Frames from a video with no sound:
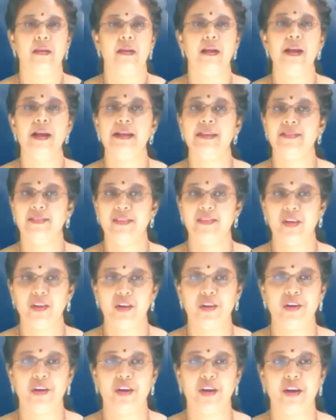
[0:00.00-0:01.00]
A
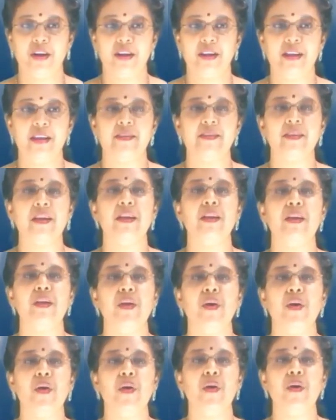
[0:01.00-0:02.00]
solenoid is a
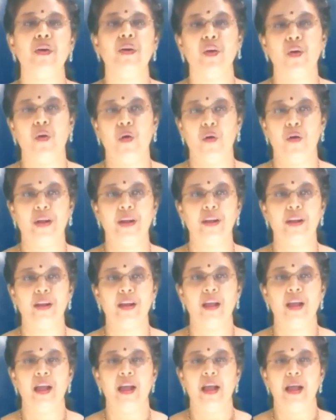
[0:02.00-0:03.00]
long coil
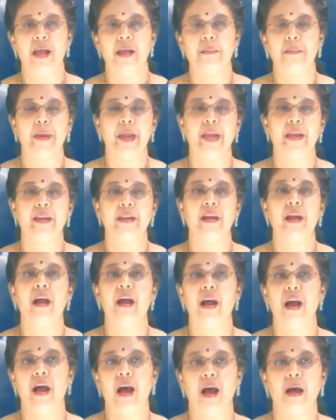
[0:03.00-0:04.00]
made
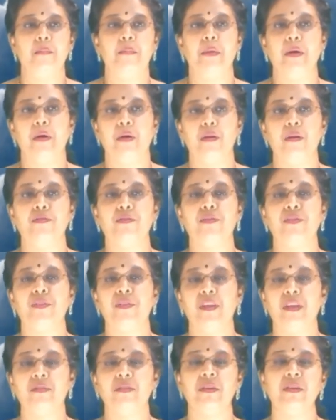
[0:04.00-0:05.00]
up of
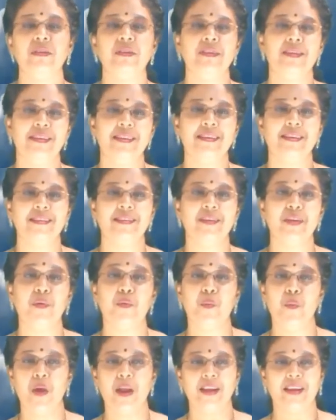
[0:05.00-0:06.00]
several turns
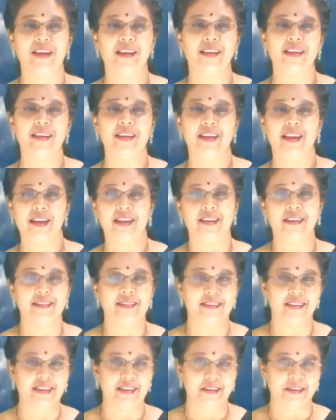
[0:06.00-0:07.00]
of wire like a
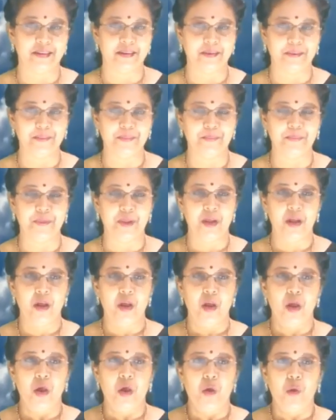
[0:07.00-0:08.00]
cylinder.
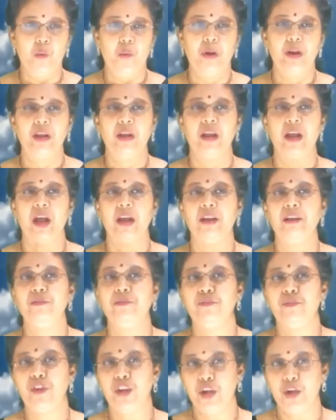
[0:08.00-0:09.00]
When a current
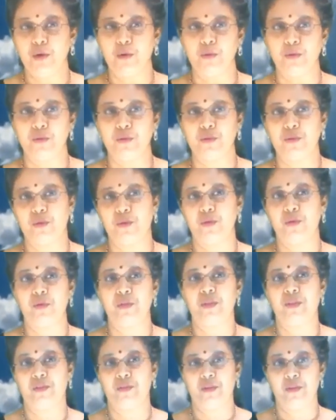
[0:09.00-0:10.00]
flows through
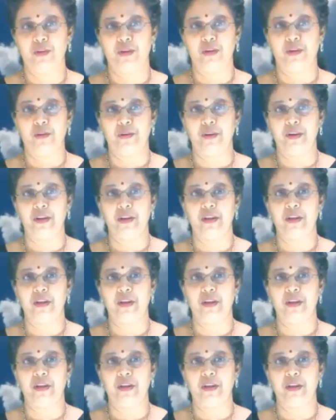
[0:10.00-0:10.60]
the solenoid,